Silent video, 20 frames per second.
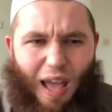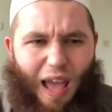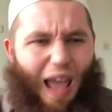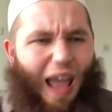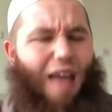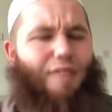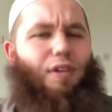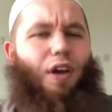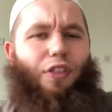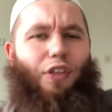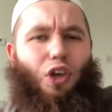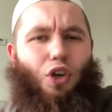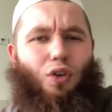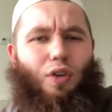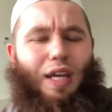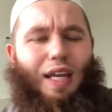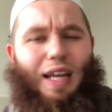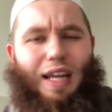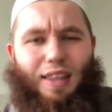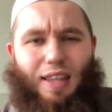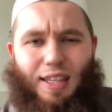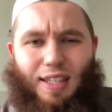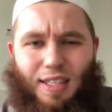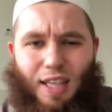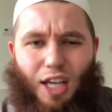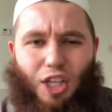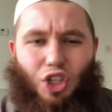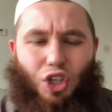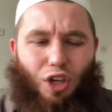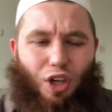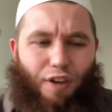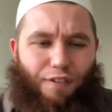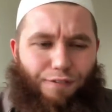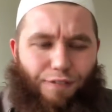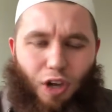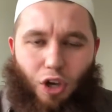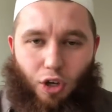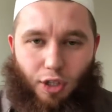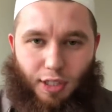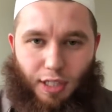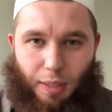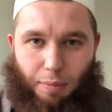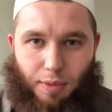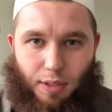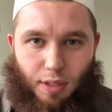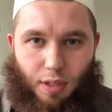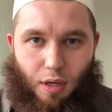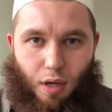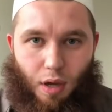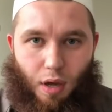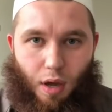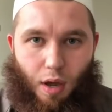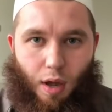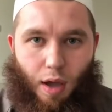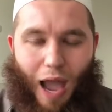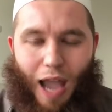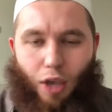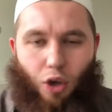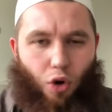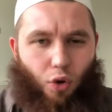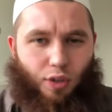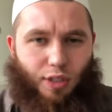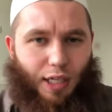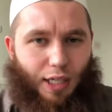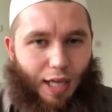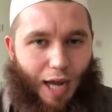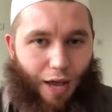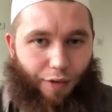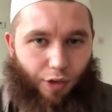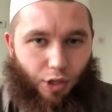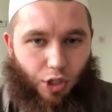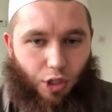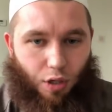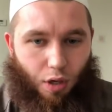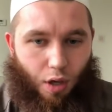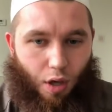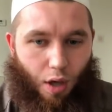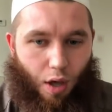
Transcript: Everything you need at the touch of your fingertips. And you don't seek knowledge.